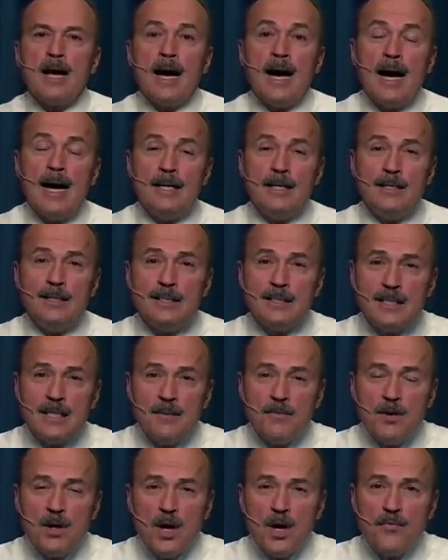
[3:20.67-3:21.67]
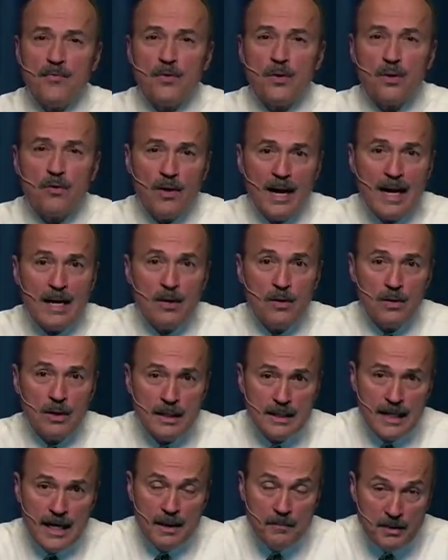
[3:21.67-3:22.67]
I did a seminar for Grand
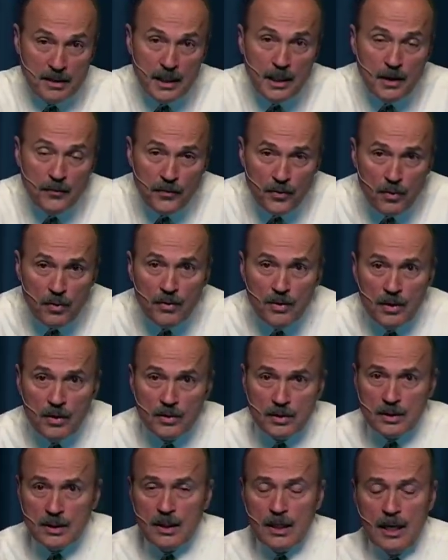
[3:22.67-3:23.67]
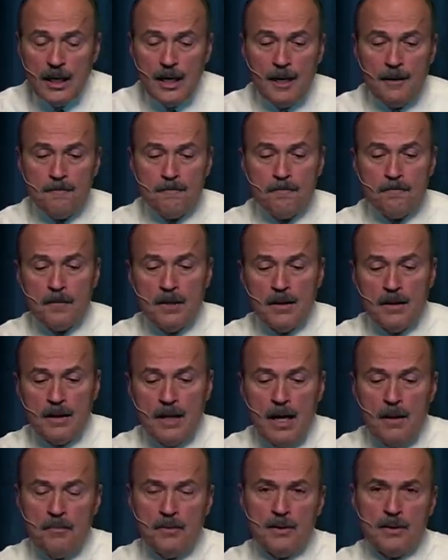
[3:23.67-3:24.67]
Coulee Dam. I did a few of those um,
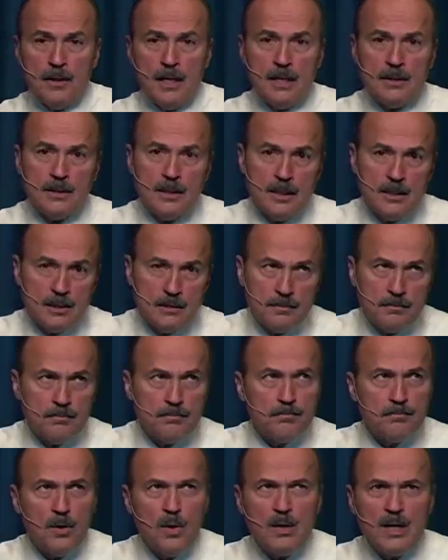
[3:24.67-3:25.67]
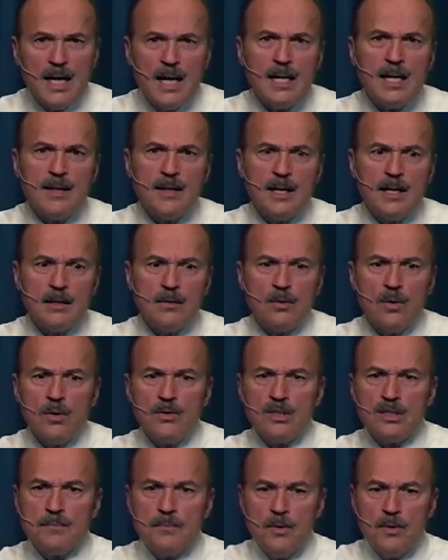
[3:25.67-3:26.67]
up at the Spokane, I think,
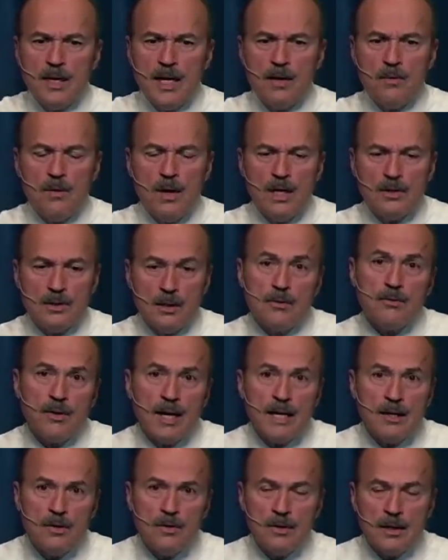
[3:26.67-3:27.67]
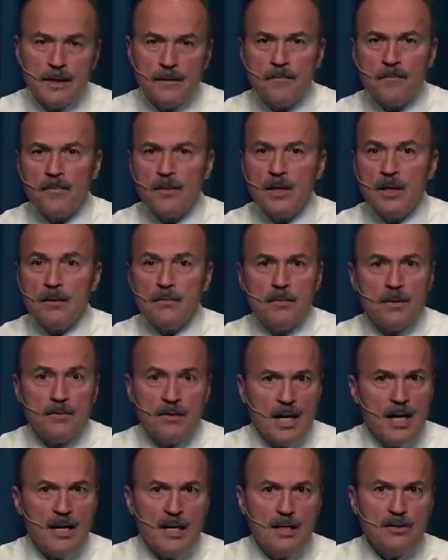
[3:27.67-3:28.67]
north of Spokane, Washington, Grand Coulee.
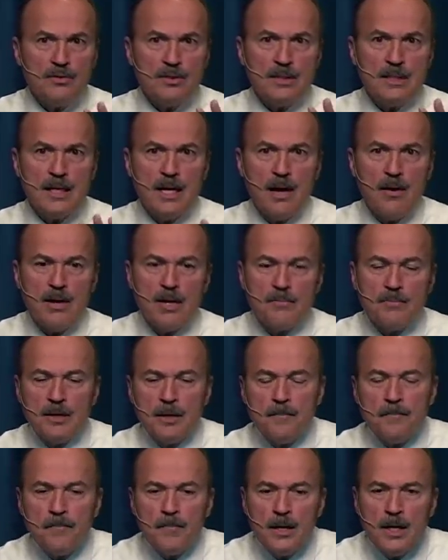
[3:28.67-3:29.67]
Kind of interesting area up there.